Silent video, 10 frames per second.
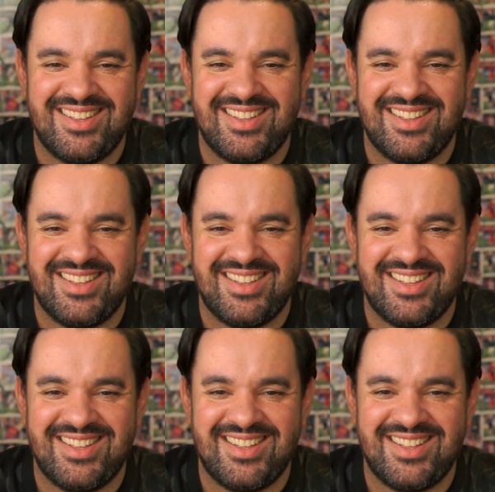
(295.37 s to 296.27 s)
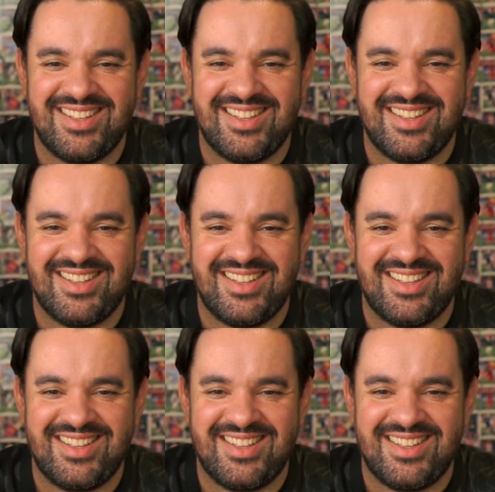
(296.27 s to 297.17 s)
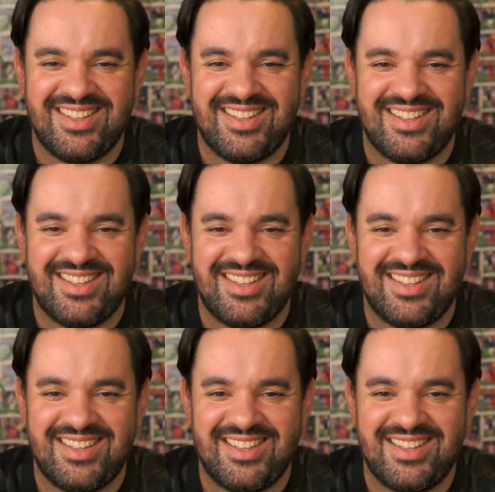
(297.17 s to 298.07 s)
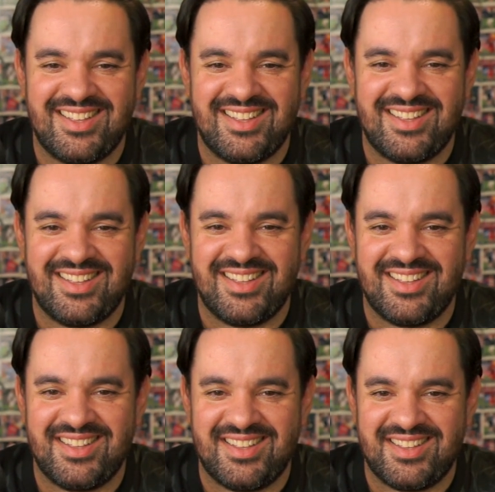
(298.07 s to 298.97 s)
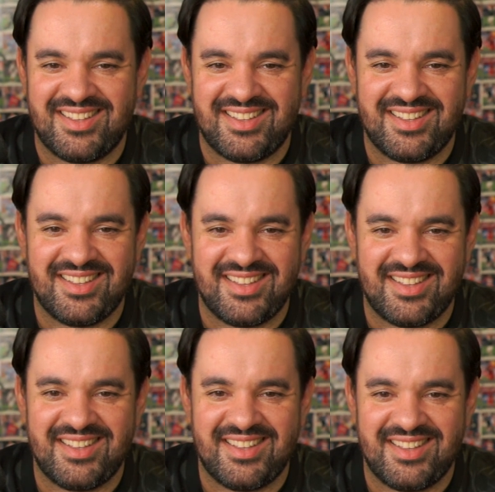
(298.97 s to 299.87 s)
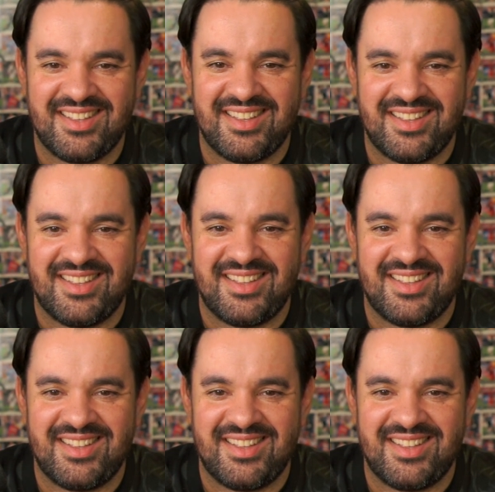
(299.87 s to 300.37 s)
The person shown says nothing.